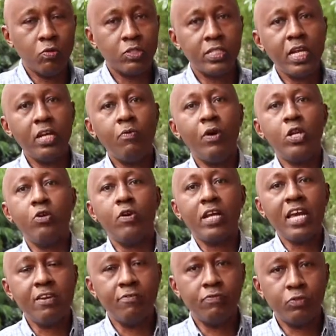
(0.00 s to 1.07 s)
said when you
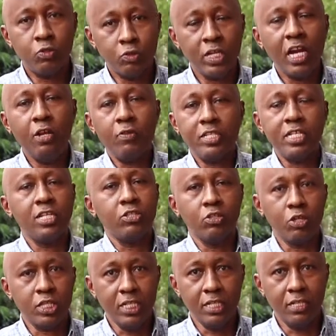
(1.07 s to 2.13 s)
arrive to tell you that he is
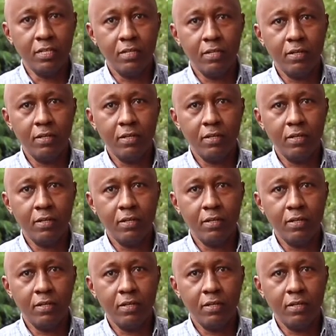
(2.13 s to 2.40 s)
not in.